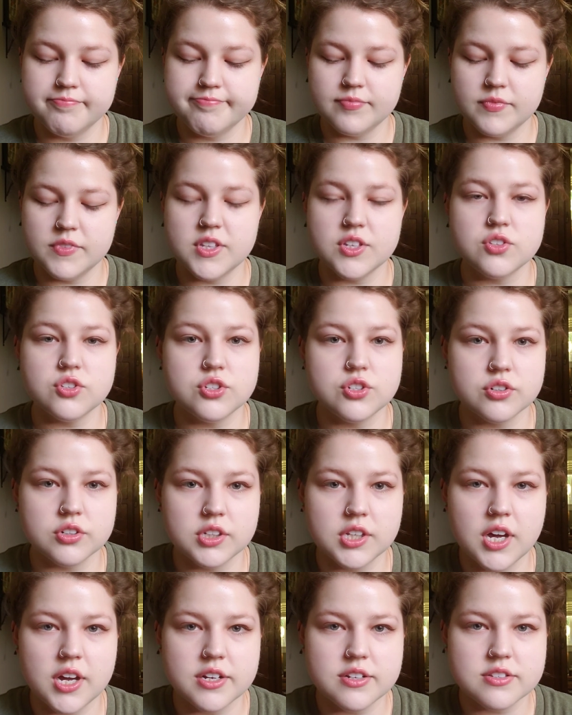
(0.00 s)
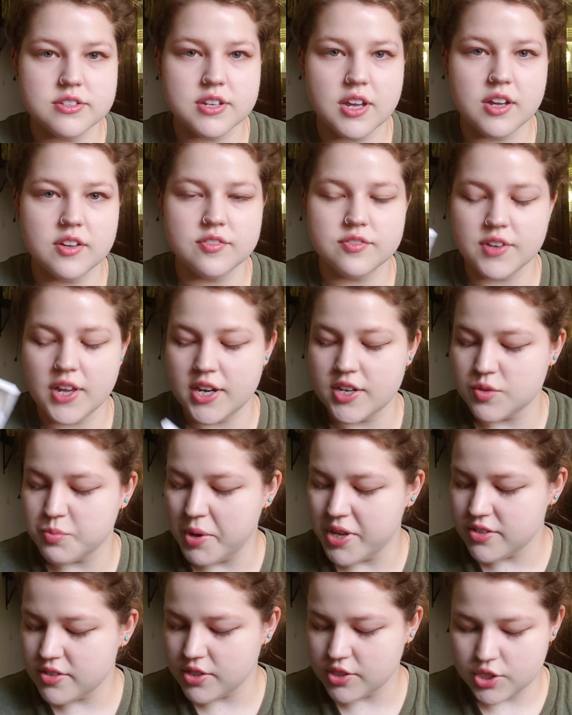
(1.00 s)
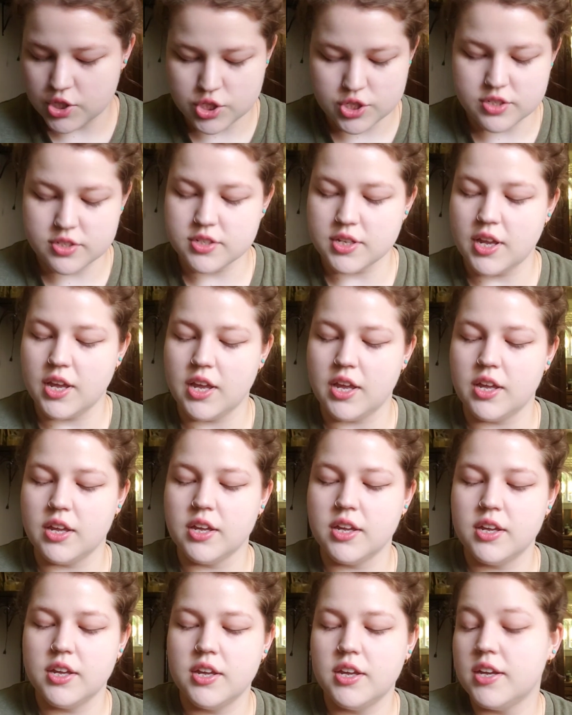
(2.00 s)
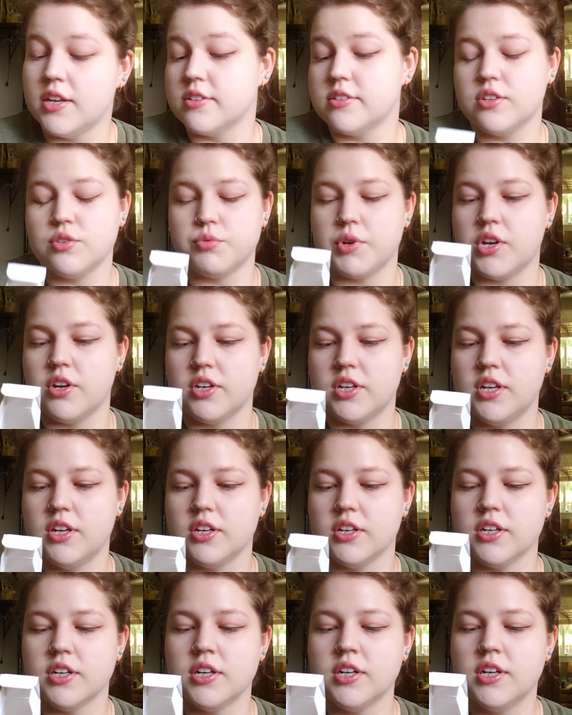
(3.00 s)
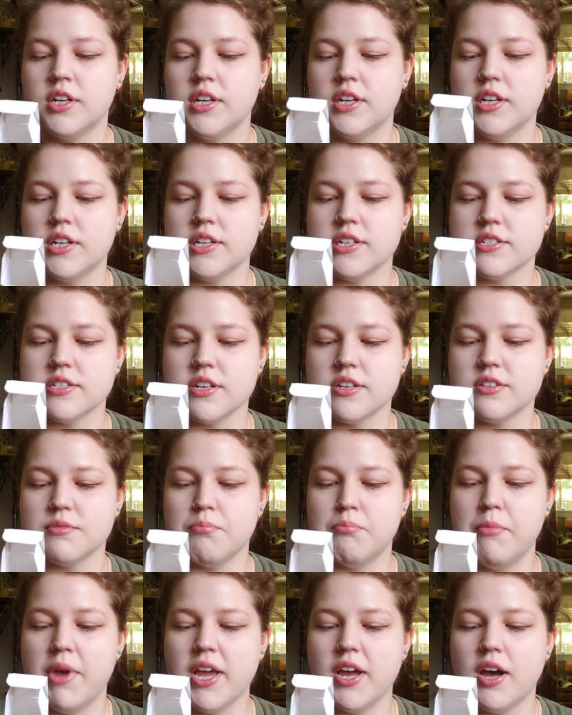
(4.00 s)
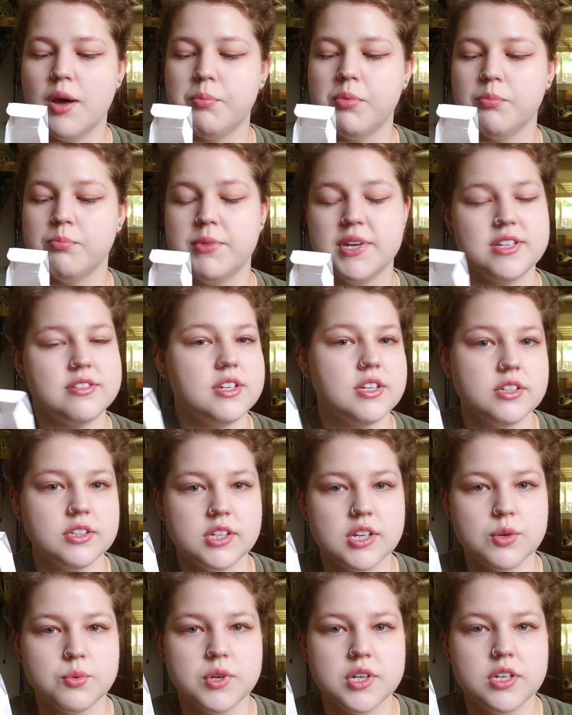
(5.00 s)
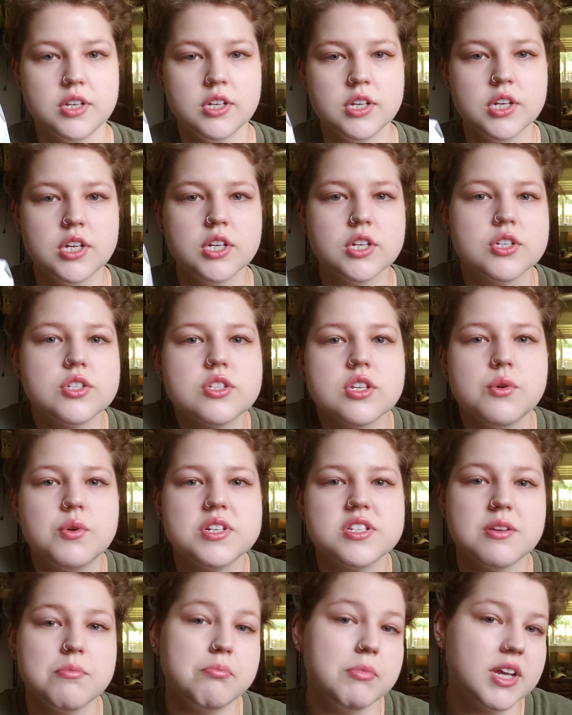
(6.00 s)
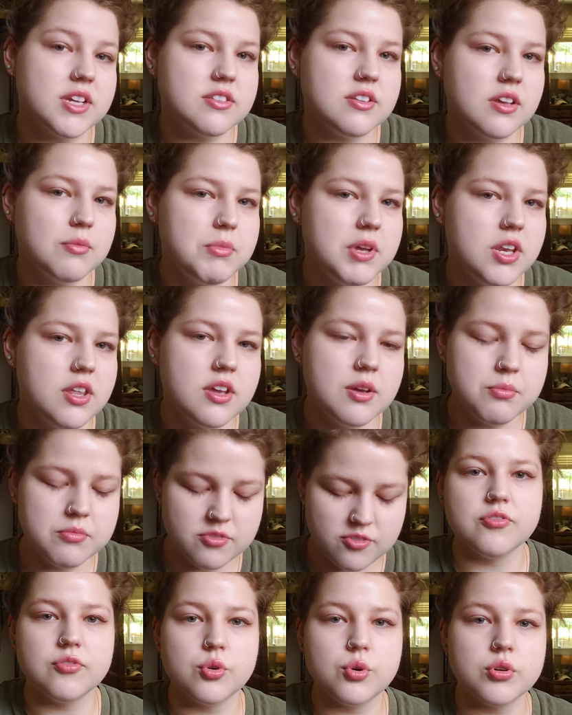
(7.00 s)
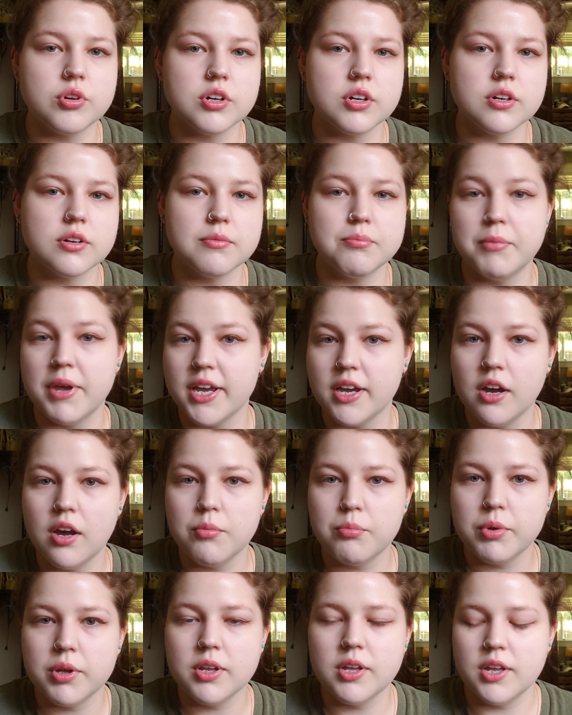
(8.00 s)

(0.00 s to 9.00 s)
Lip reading: this Duraline stuff, and it's basically just it says right on here, it says makeup mixing liquid. So it's a mixing medium for makeup